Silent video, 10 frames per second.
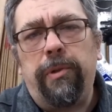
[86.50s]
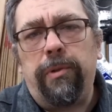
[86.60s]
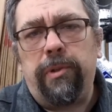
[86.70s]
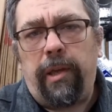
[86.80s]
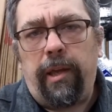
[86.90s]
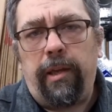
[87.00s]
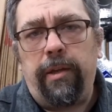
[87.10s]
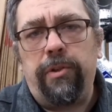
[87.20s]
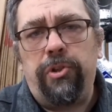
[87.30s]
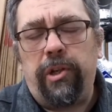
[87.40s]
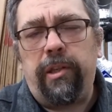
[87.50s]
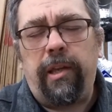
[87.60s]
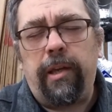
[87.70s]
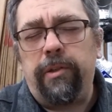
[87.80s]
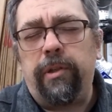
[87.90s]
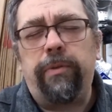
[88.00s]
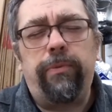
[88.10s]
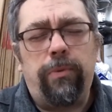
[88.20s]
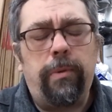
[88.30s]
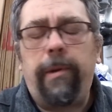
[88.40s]
built a gigantic
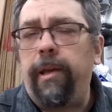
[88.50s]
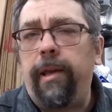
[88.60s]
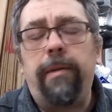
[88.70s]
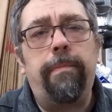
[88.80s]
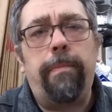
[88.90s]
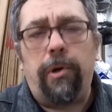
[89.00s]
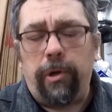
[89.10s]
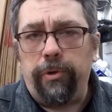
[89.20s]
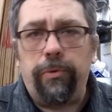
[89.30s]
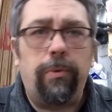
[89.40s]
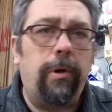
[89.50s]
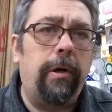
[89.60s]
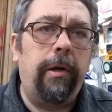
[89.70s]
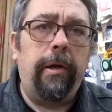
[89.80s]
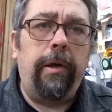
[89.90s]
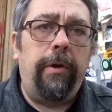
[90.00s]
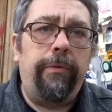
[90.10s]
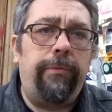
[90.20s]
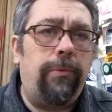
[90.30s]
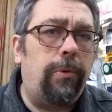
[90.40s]
4x8 barn door
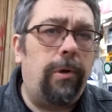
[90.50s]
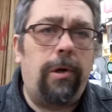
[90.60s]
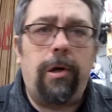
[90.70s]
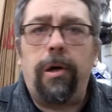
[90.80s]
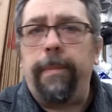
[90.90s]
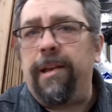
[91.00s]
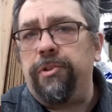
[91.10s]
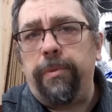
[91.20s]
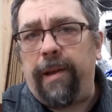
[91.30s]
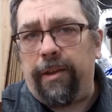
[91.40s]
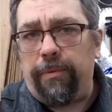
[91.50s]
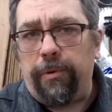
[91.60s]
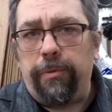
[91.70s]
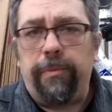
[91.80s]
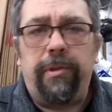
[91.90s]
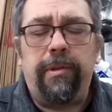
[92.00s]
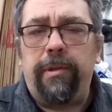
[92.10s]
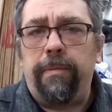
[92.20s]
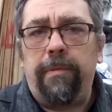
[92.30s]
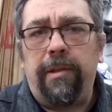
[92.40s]
for our master bathroom.
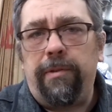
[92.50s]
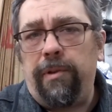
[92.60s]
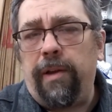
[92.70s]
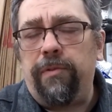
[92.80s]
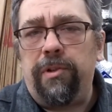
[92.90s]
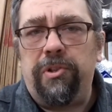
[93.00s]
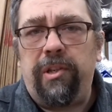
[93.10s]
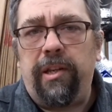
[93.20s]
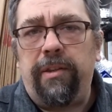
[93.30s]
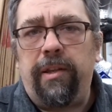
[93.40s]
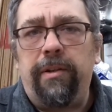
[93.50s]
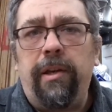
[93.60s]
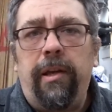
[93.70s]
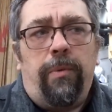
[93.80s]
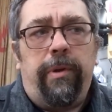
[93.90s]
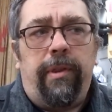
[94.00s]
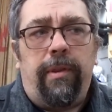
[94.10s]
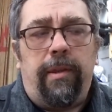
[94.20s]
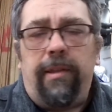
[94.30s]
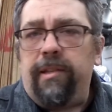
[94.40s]
You have to understand that when
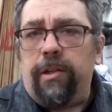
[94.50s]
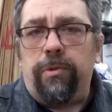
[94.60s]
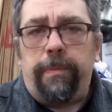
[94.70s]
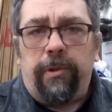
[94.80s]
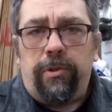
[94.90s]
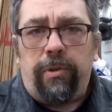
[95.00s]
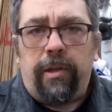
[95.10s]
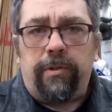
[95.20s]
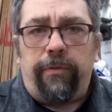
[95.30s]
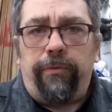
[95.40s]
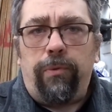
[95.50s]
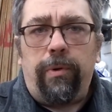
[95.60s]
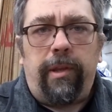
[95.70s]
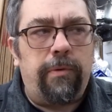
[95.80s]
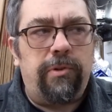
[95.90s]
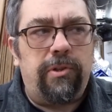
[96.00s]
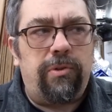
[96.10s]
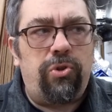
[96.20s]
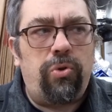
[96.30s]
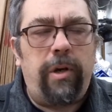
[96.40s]
this house was built in 2004, there was this
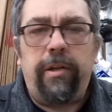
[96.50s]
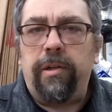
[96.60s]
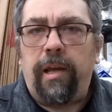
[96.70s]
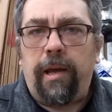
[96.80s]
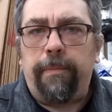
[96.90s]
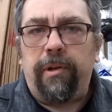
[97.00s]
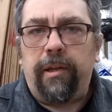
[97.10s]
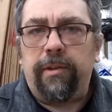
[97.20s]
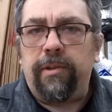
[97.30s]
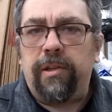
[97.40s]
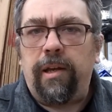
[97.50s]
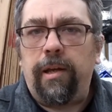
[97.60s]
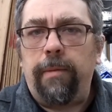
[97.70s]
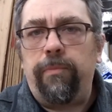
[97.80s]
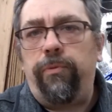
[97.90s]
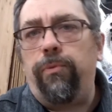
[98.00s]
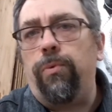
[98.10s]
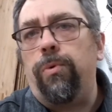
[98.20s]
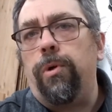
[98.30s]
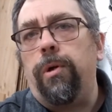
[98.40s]
trend happening at the time
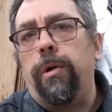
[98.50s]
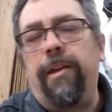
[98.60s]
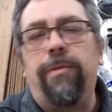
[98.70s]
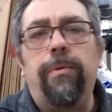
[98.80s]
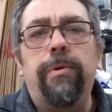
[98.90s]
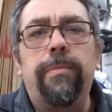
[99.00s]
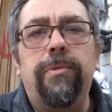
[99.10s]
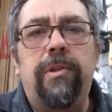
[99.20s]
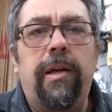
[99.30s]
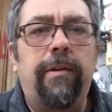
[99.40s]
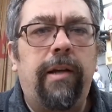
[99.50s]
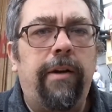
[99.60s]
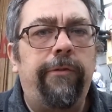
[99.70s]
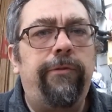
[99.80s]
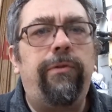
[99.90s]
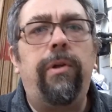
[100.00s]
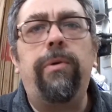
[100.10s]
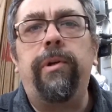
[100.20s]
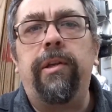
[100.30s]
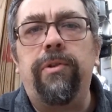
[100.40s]
for bathrooms that kind of
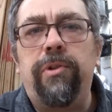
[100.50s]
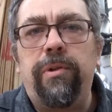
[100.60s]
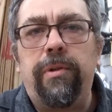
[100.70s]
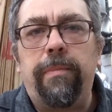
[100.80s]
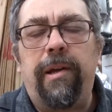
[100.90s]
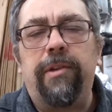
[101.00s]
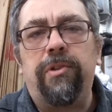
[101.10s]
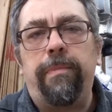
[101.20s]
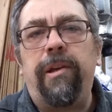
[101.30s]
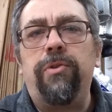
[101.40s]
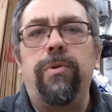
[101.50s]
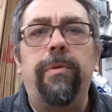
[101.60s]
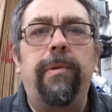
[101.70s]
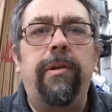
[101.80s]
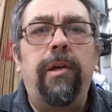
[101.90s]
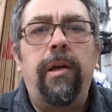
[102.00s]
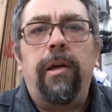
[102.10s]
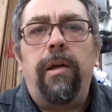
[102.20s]
flowed into the master bedroom. And